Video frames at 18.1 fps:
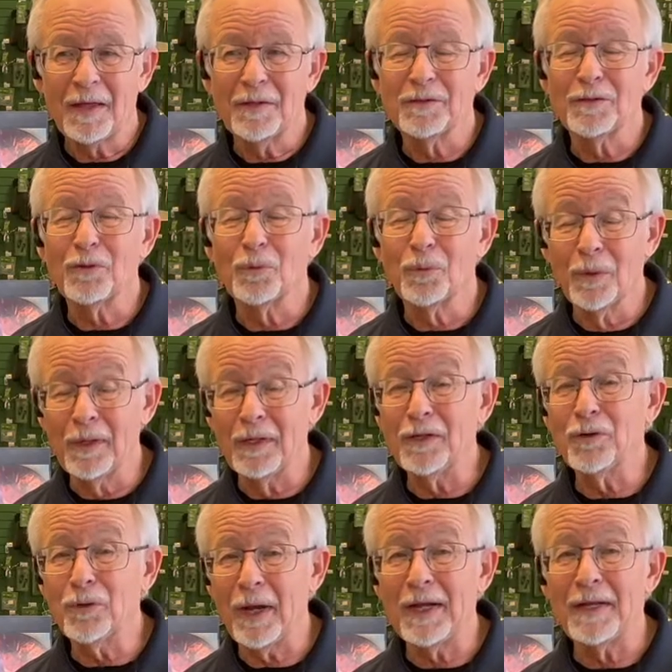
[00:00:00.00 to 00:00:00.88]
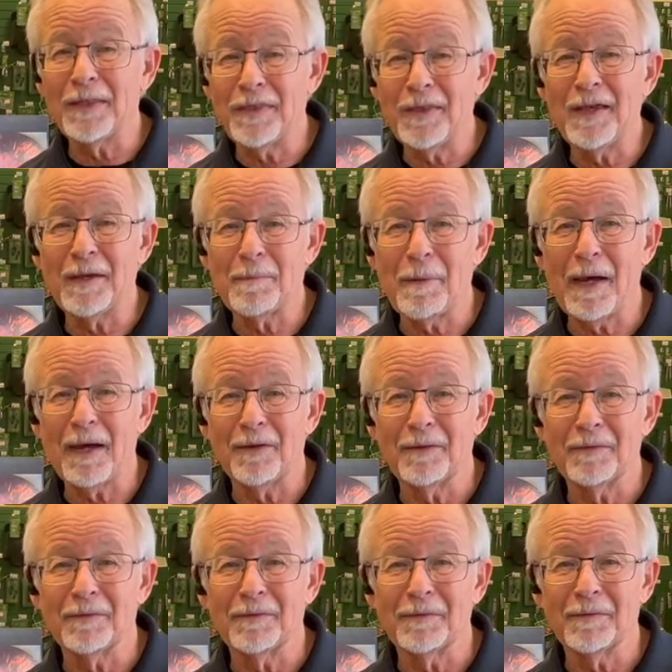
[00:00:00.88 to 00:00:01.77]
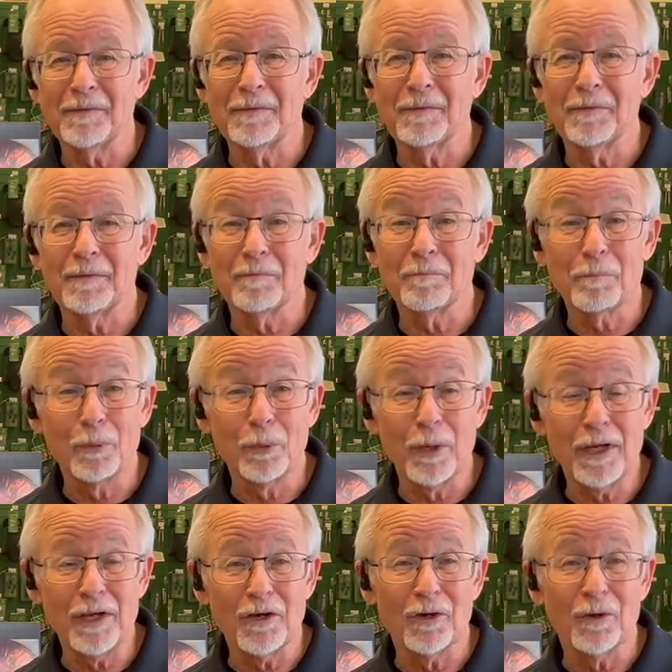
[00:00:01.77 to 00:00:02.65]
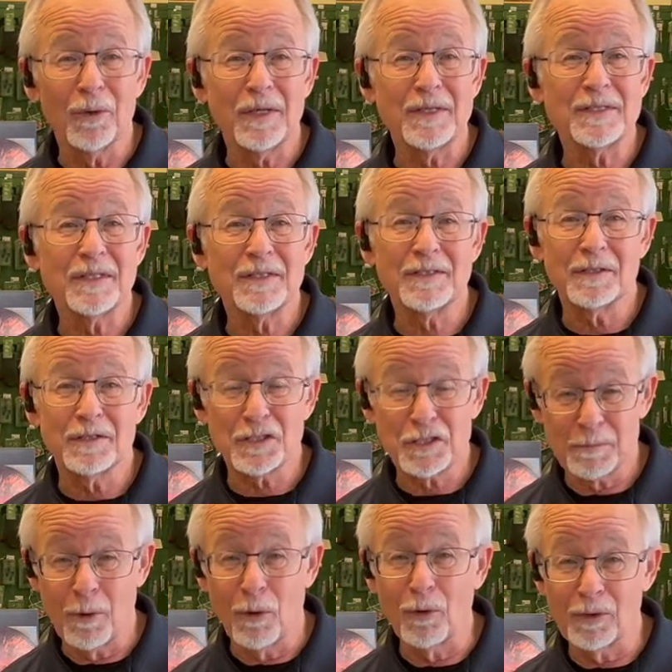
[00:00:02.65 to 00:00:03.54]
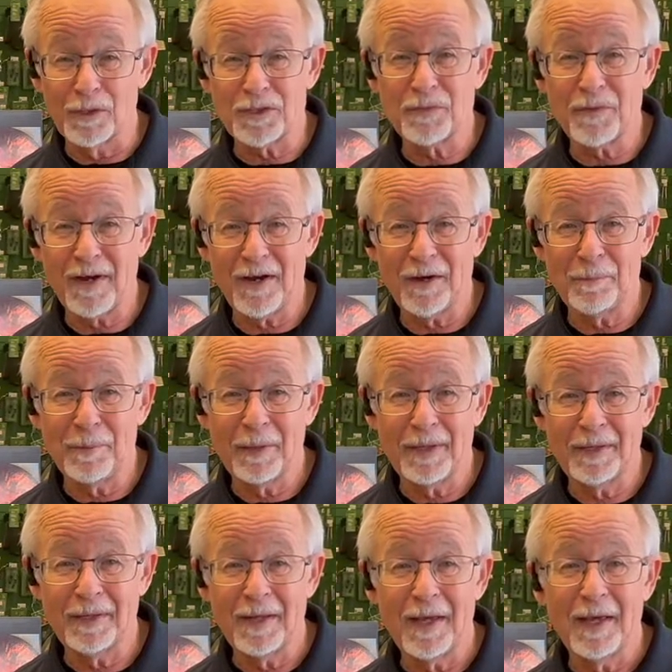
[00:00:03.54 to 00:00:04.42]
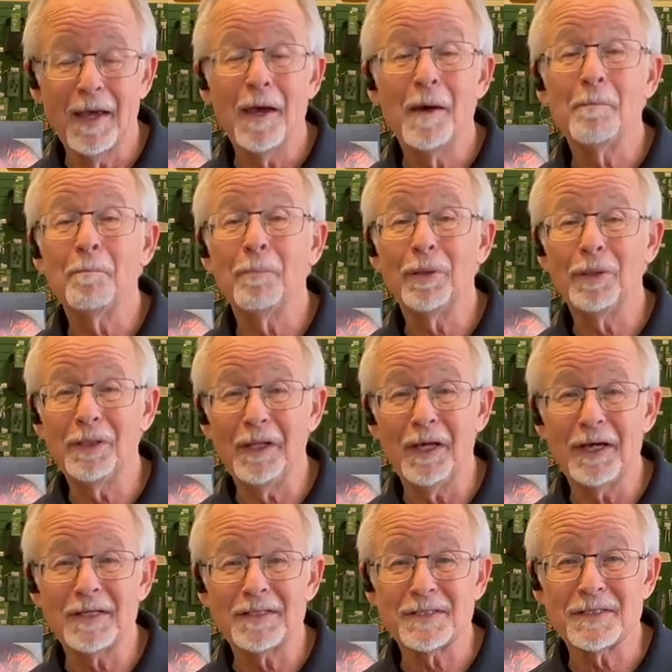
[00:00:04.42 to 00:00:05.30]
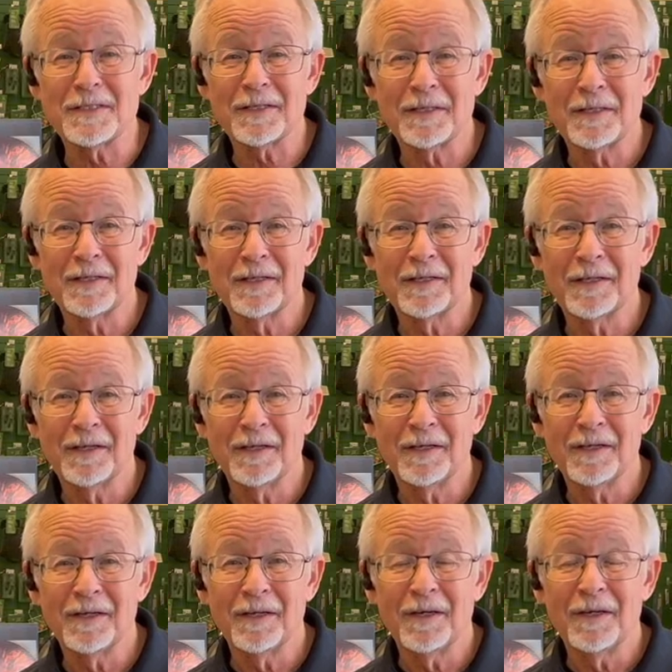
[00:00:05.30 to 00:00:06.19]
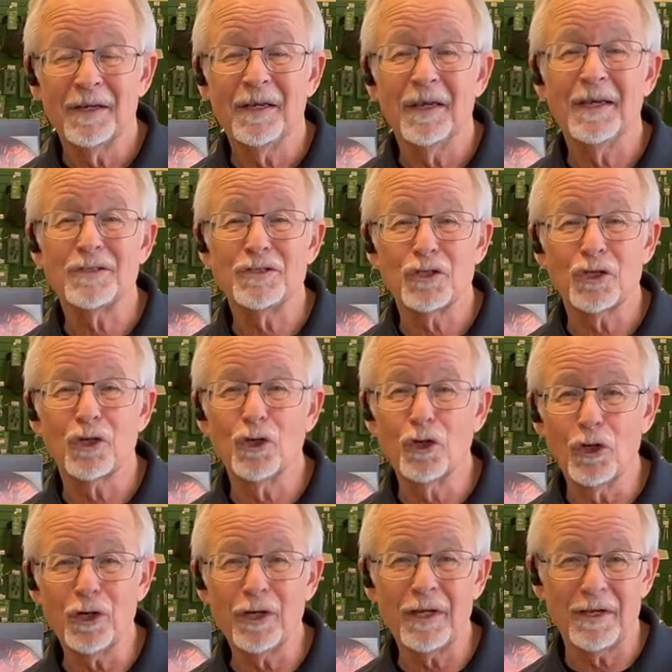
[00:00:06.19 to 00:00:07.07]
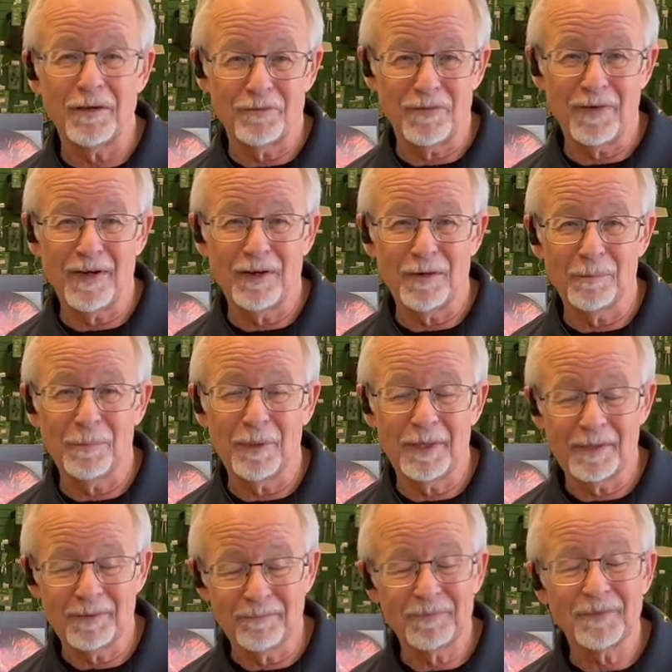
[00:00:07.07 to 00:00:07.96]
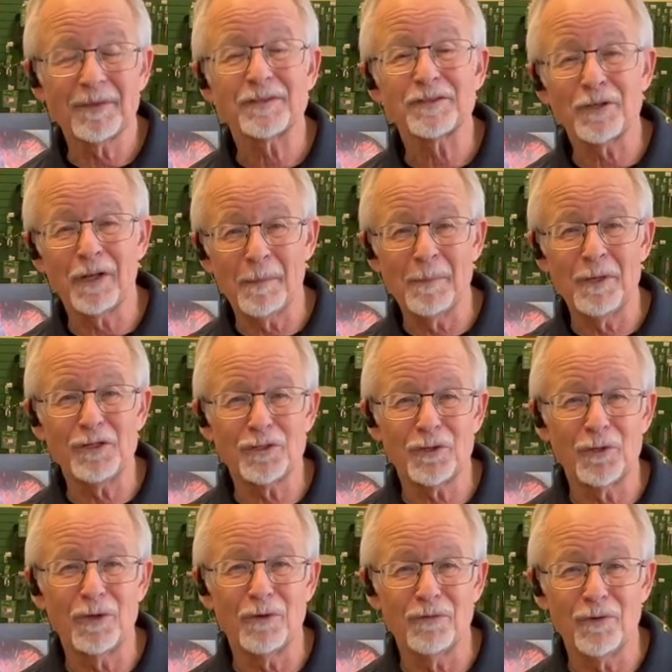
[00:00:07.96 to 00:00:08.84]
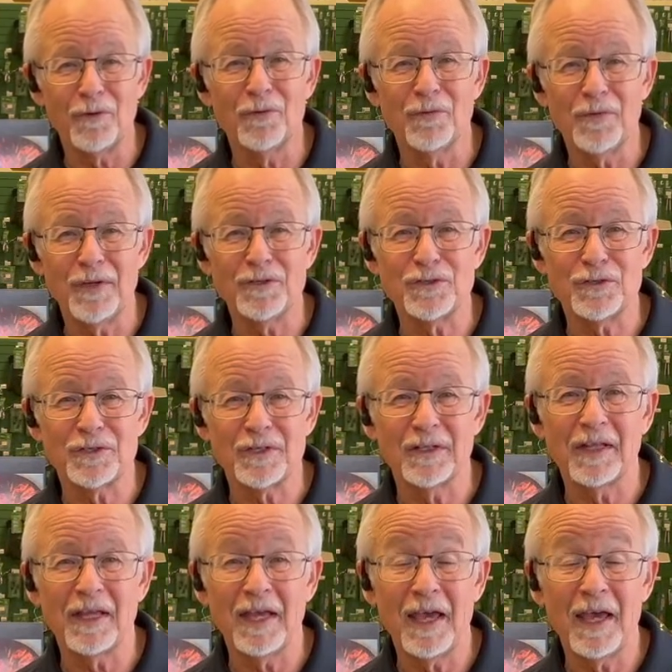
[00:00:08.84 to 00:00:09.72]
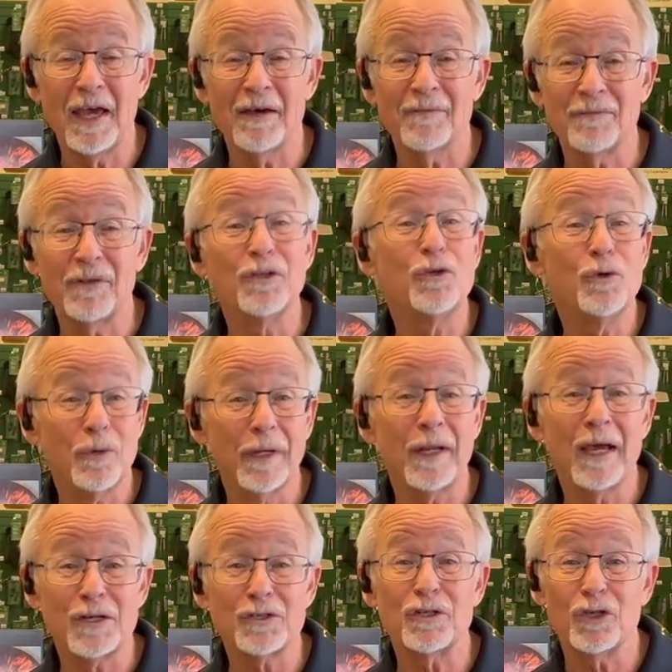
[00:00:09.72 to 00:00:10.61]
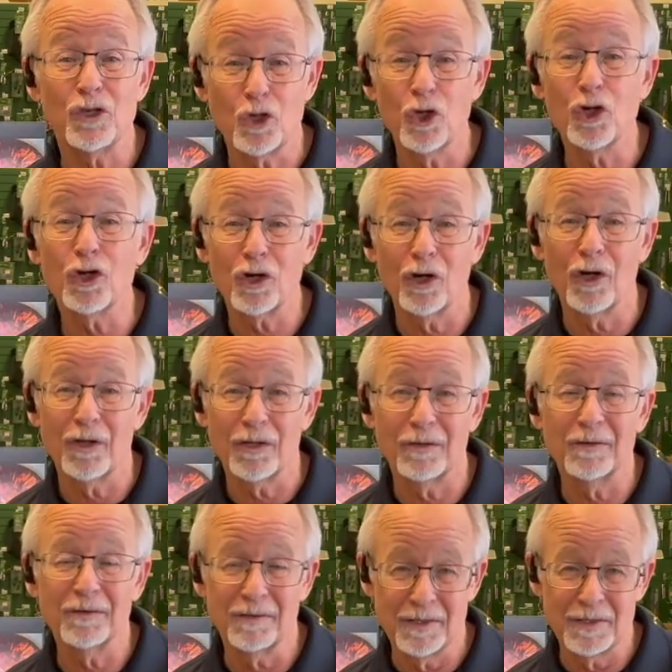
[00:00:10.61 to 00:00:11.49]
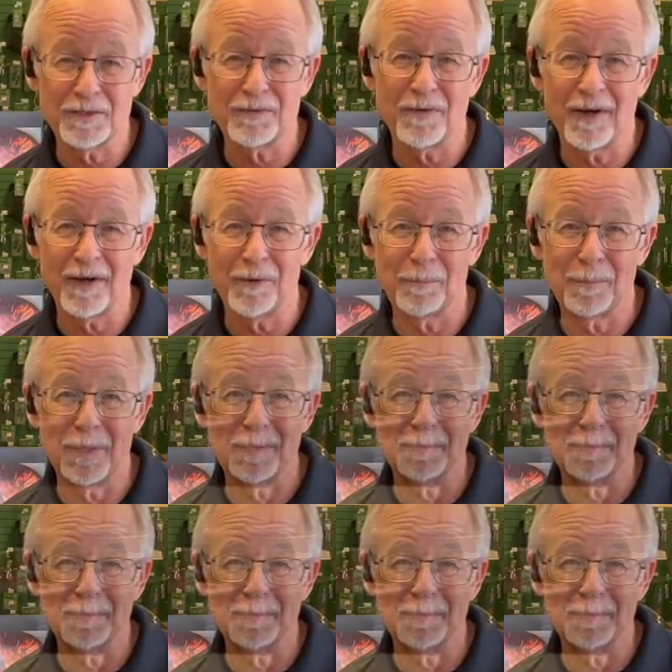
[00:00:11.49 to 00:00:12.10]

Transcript: The really great thing about Breeo is it's a smokeless fire pit, plus it's a cooking fire pit. So let me show you a few features that they have that you can actually cook on this fire pit.